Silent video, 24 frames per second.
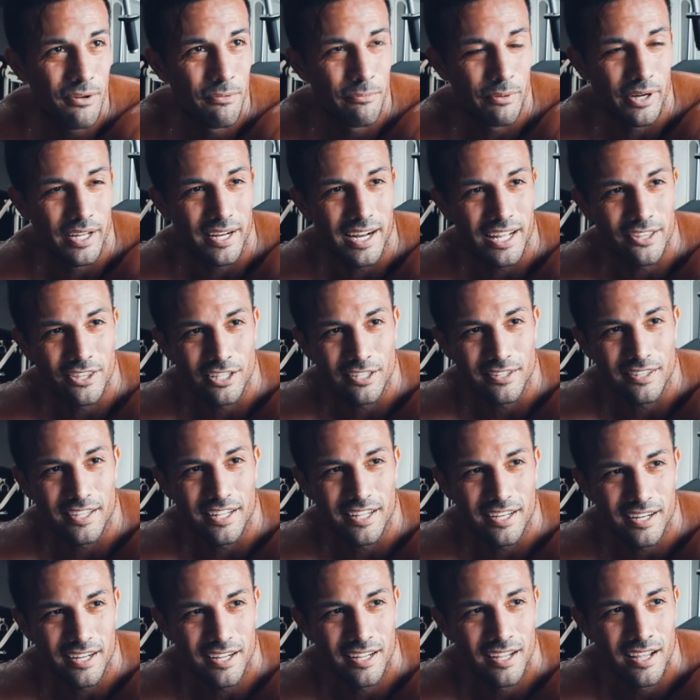But I think
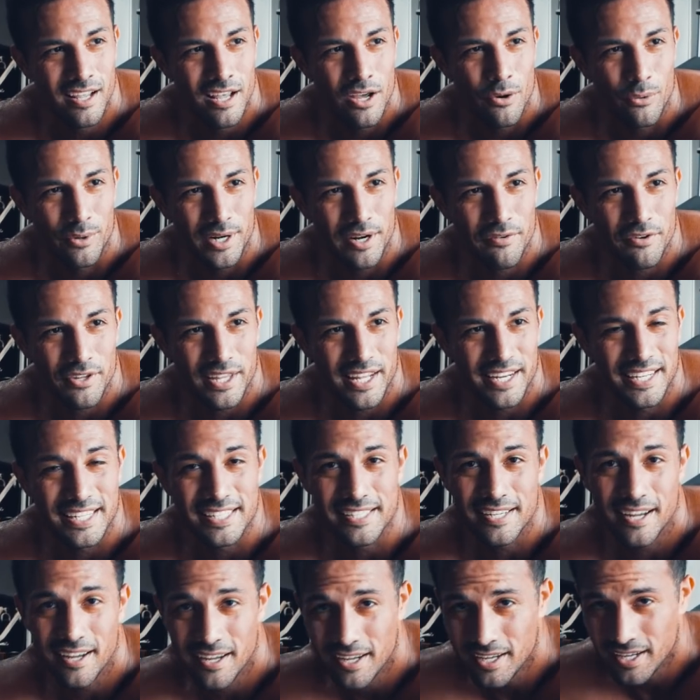that whatever that
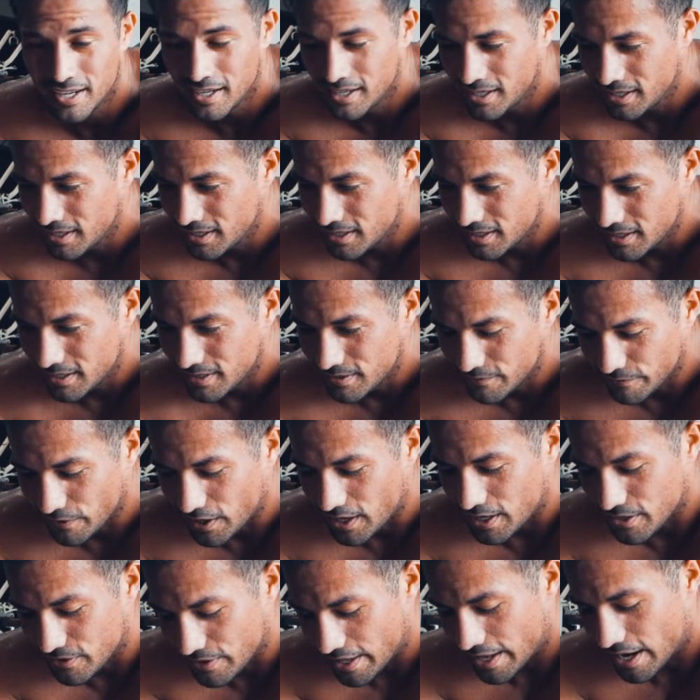is,
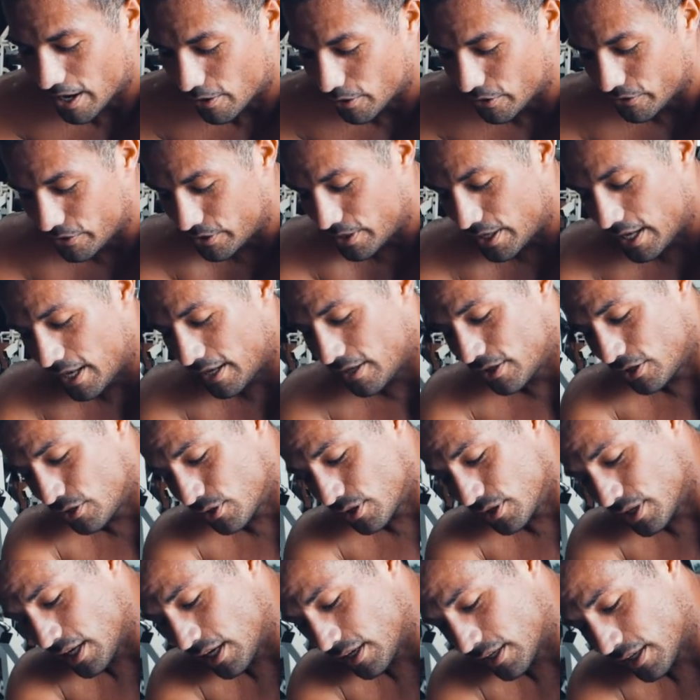find that hour of the day that you
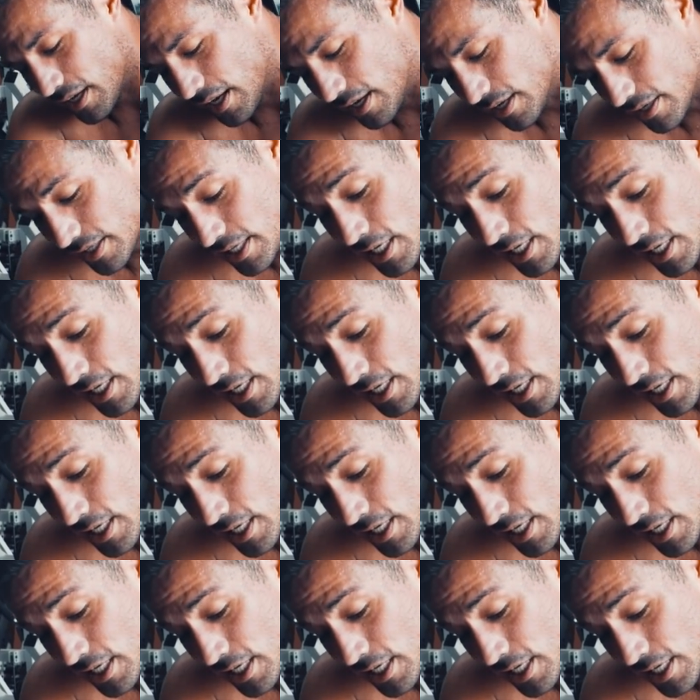can dedicate and